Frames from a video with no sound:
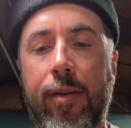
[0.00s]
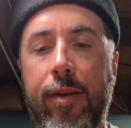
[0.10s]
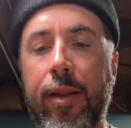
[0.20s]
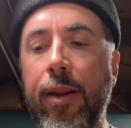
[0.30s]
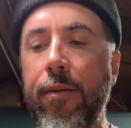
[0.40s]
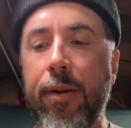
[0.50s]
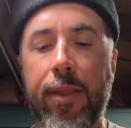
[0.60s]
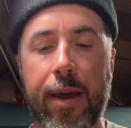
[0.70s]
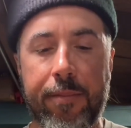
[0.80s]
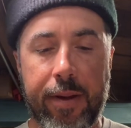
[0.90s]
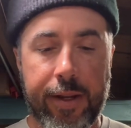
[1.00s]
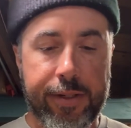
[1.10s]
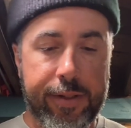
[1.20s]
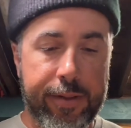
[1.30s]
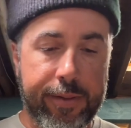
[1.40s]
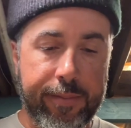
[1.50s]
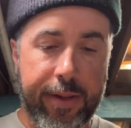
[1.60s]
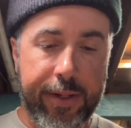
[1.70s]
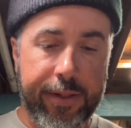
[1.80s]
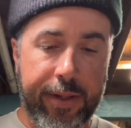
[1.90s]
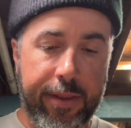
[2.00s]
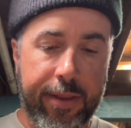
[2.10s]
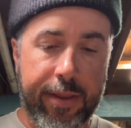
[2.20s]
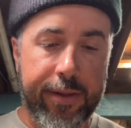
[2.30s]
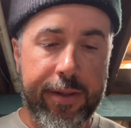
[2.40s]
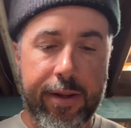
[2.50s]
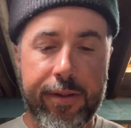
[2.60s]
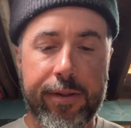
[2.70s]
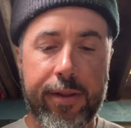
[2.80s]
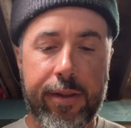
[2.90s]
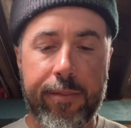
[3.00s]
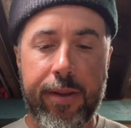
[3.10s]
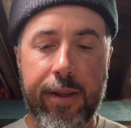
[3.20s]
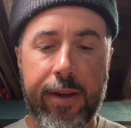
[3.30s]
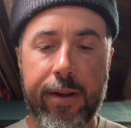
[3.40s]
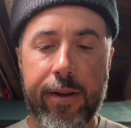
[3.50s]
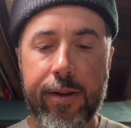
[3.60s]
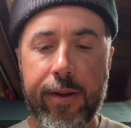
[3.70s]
And I don't want that much, so I'm gonna actually thin this out just a little bit here.